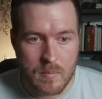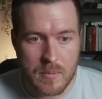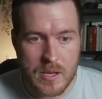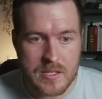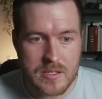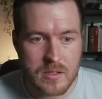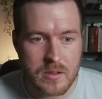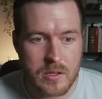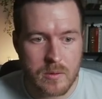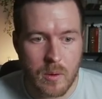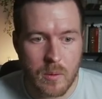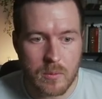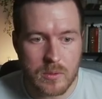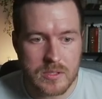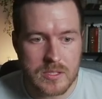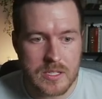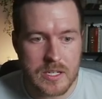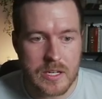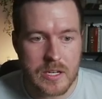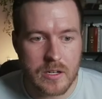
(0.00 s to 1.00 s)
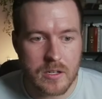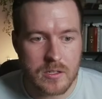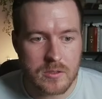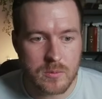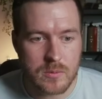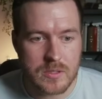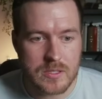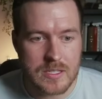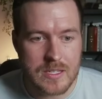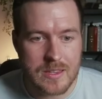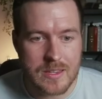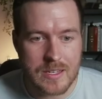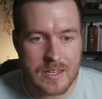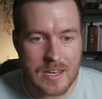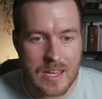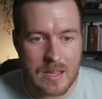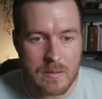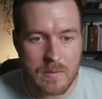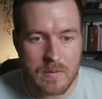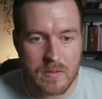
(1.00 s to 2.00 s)
Basically, what we'll see here is we'll see the
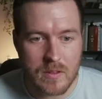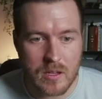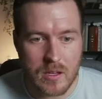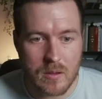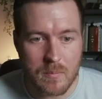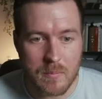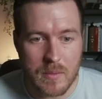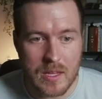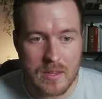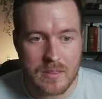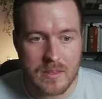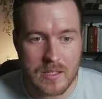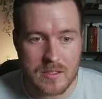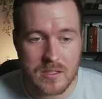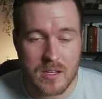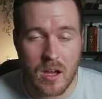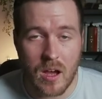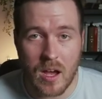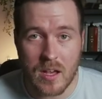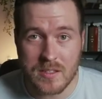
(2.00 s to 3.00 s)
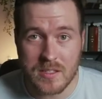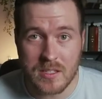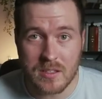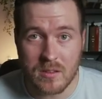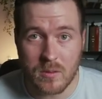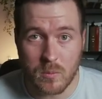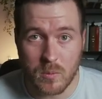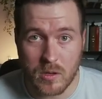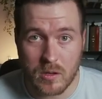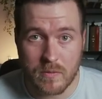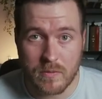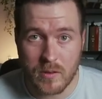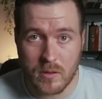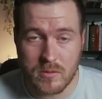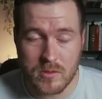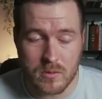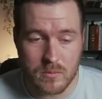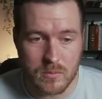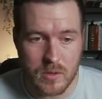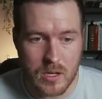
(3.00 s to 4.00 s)
name of the commit that's causing the workflow
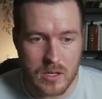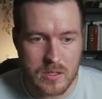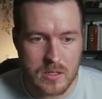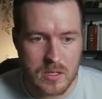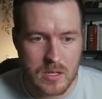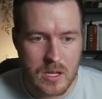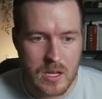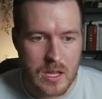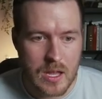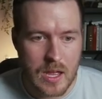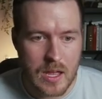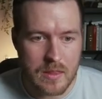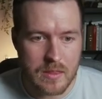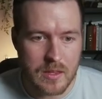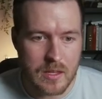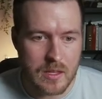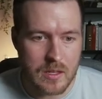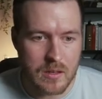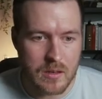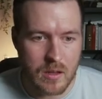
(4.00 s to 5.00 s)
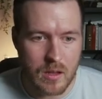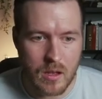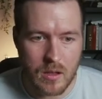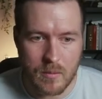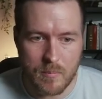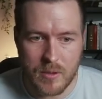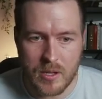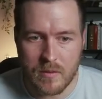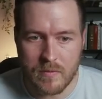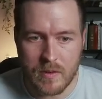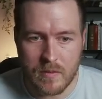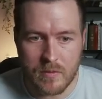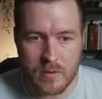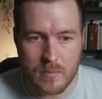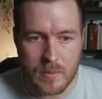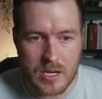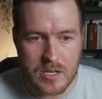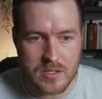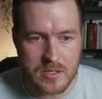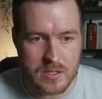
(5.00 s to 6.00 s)
to run and then a bit of
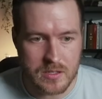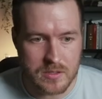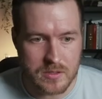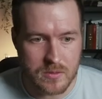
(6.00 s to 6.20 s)
information.